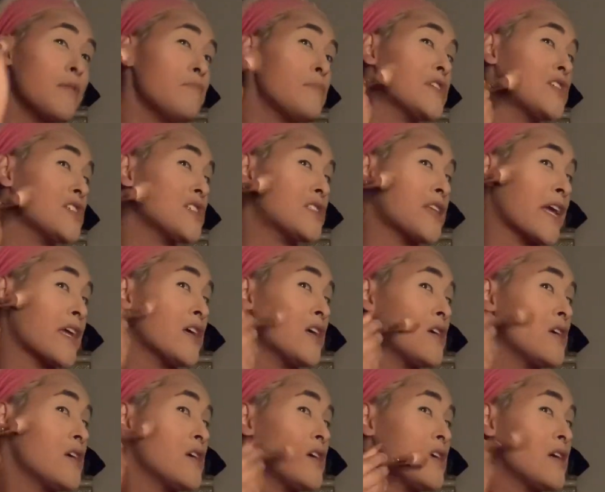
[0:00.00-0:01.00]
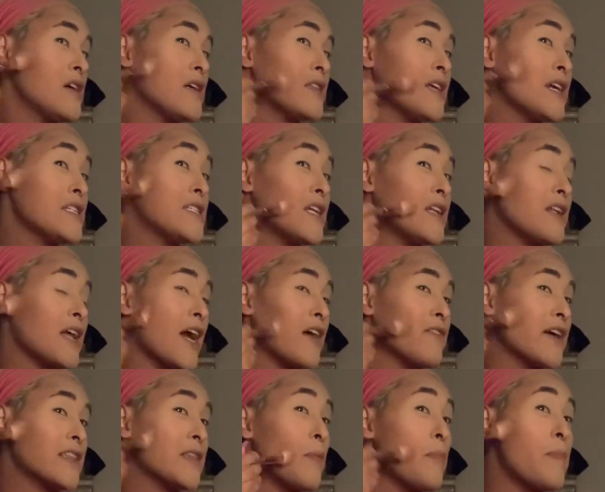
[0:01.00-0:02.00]
but just like they didn't have
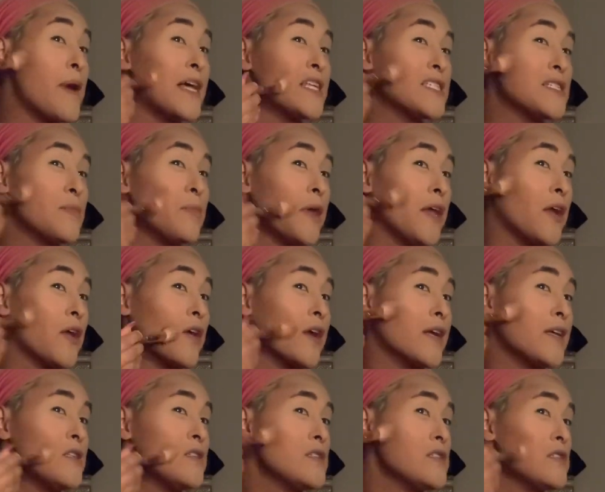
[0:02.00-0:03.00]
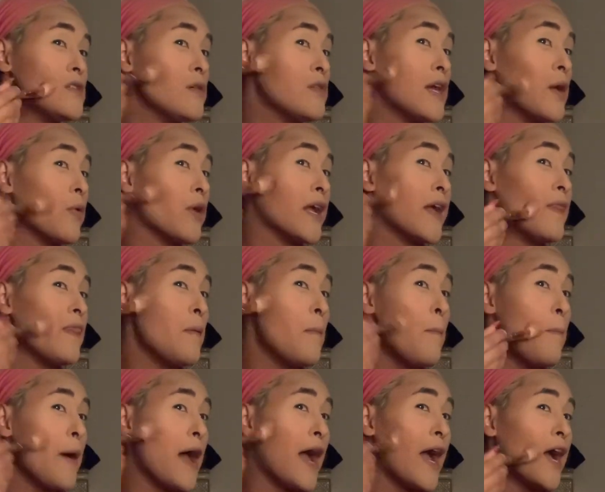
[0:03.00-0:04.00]
like the best appearance, so they were in the
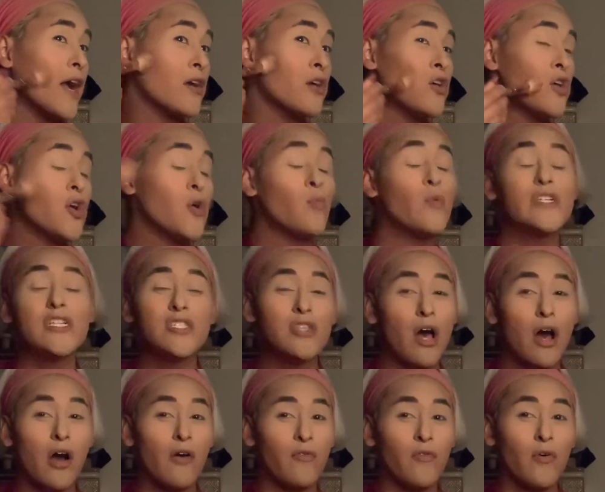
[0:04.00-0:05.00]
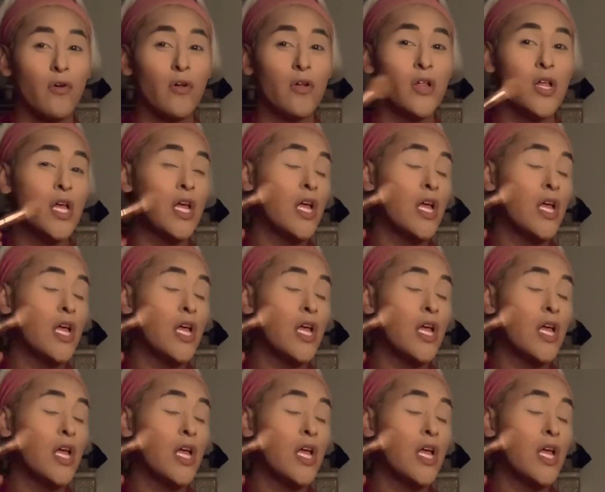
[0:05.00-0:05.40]
back, which is awful.